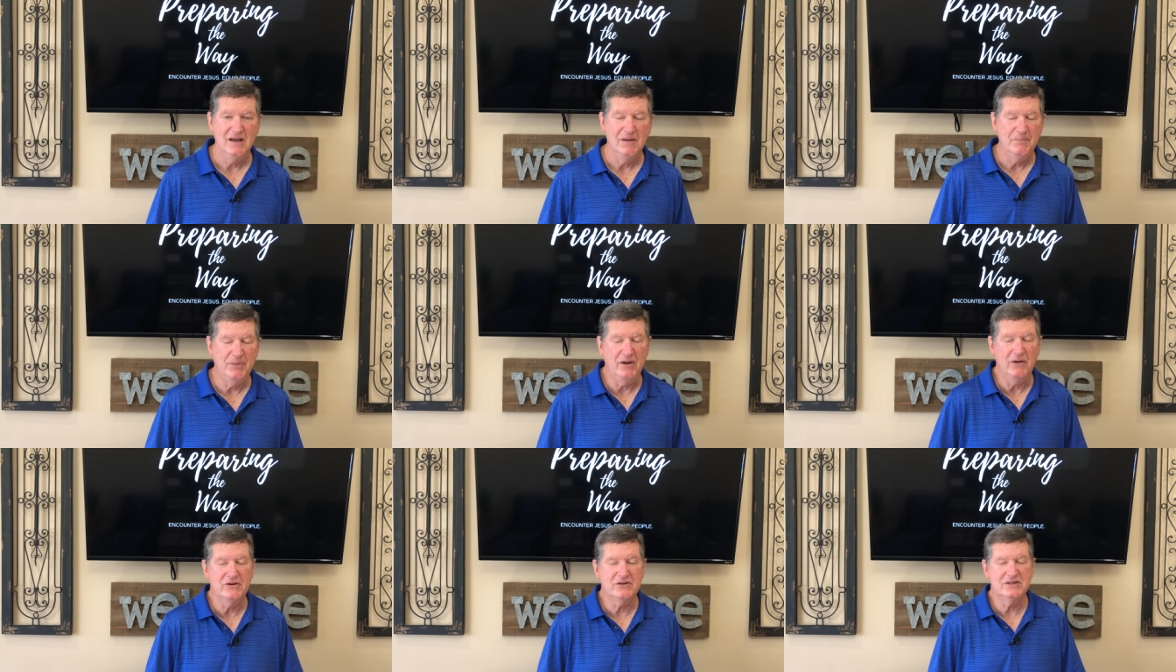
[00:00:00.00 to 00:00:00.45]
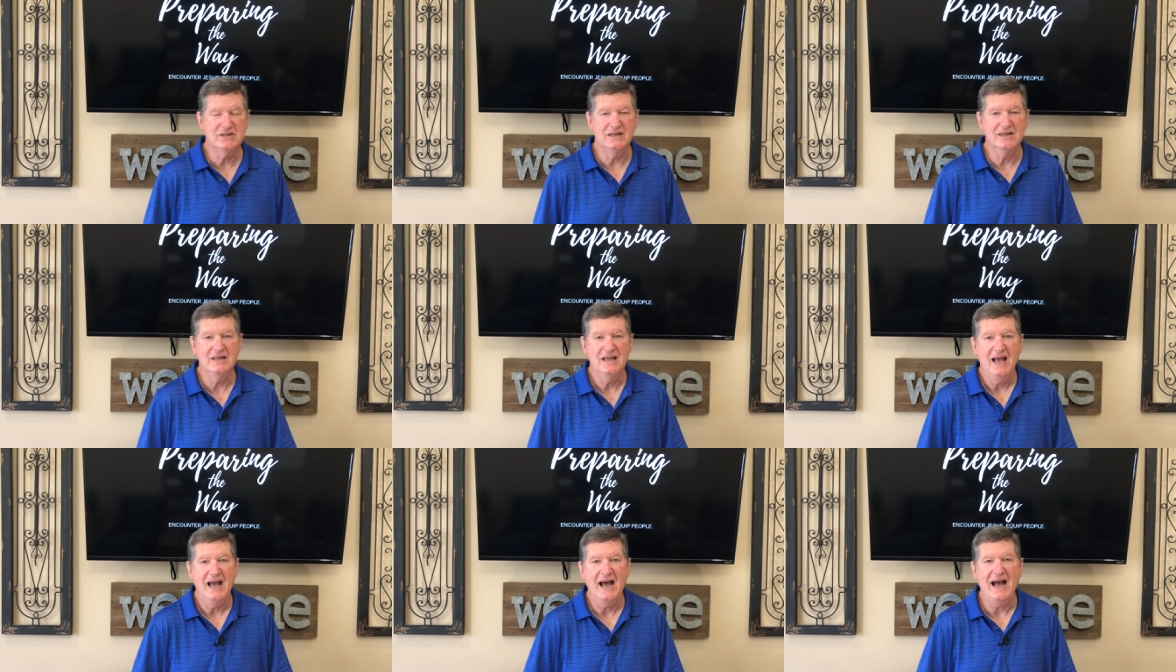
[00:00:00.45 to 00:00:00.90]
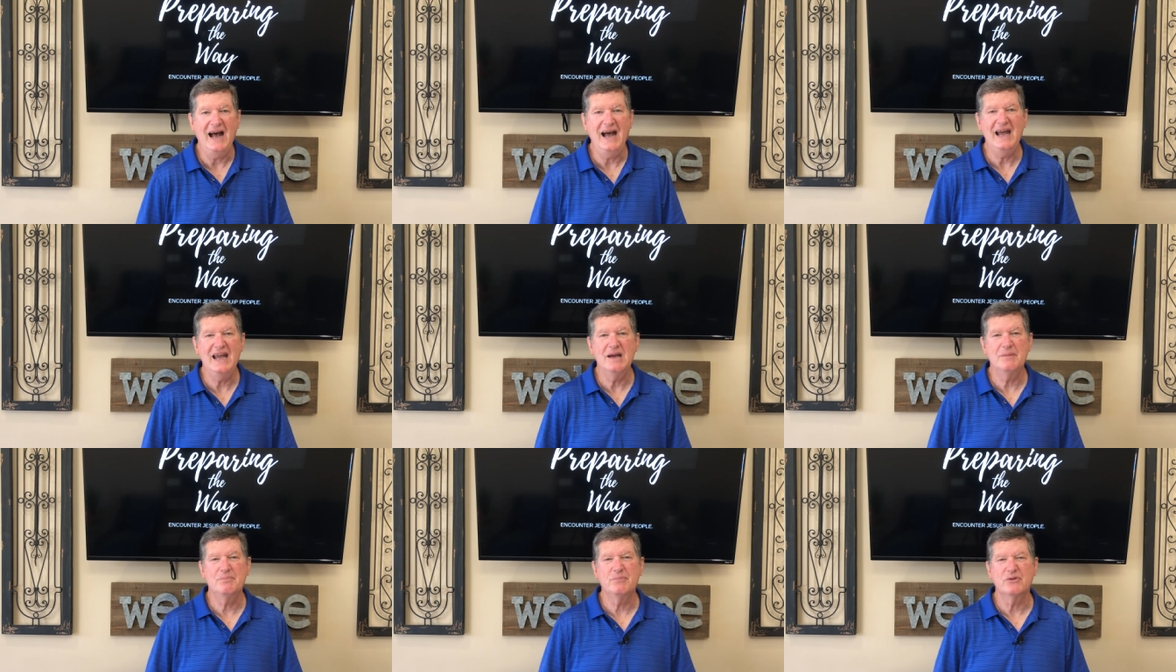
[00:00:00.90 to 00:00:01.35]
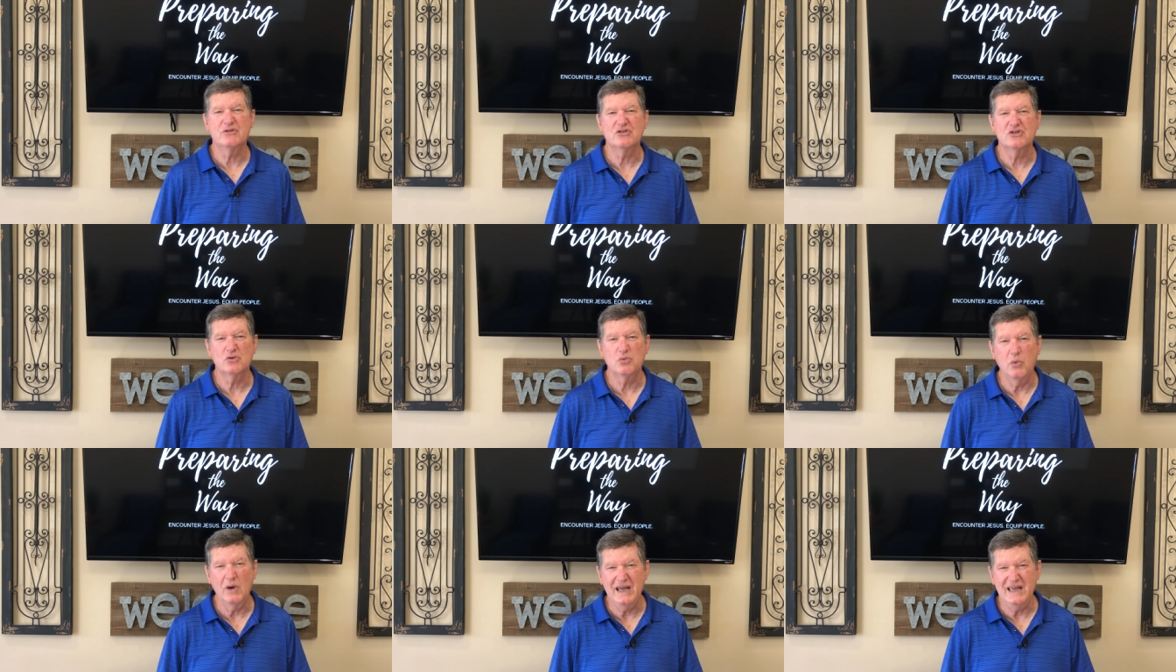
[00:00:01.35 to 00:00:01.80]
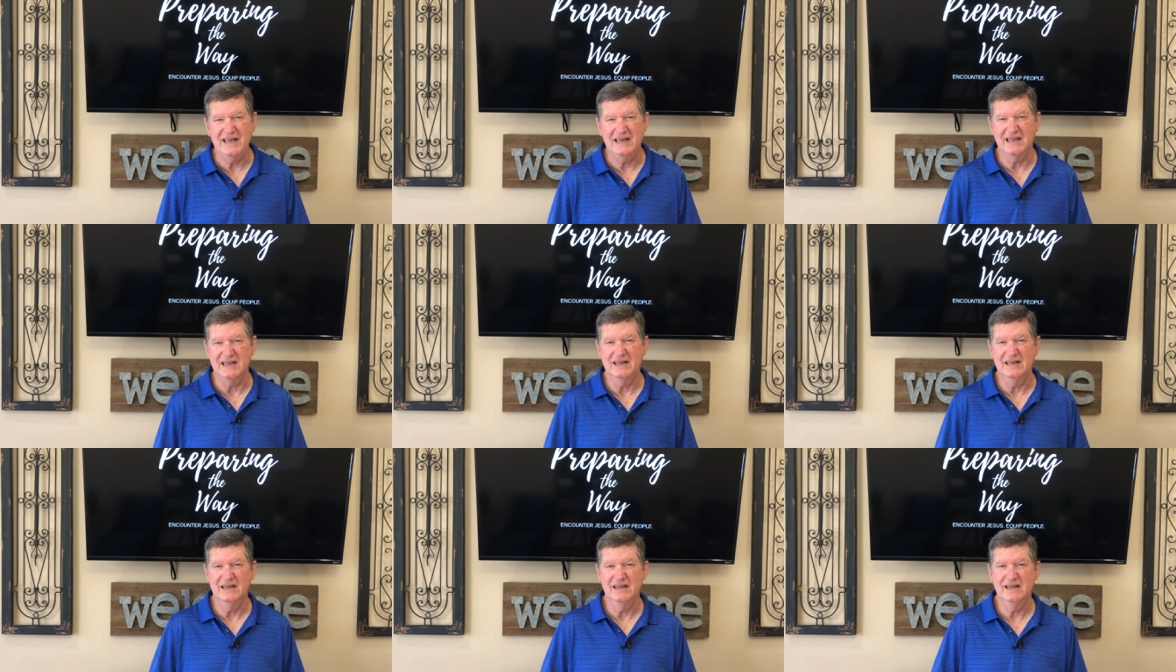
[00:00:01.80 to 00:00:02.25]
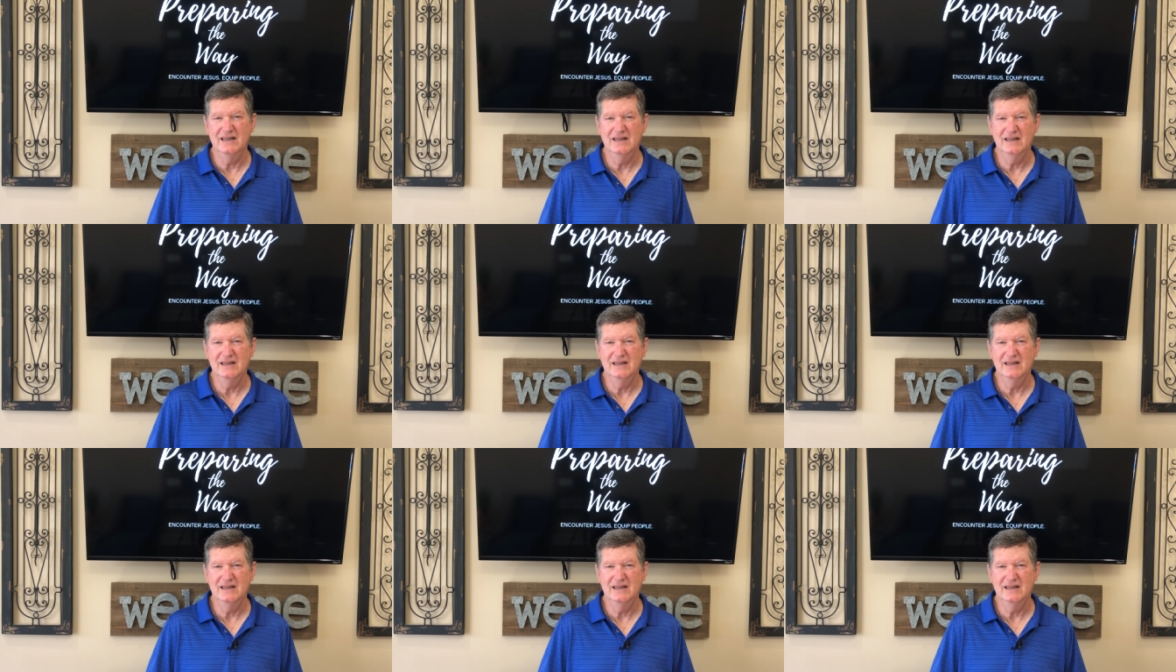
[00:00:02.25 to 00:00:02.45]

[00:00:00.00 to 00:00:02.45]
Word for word: Paul said, I am persuaded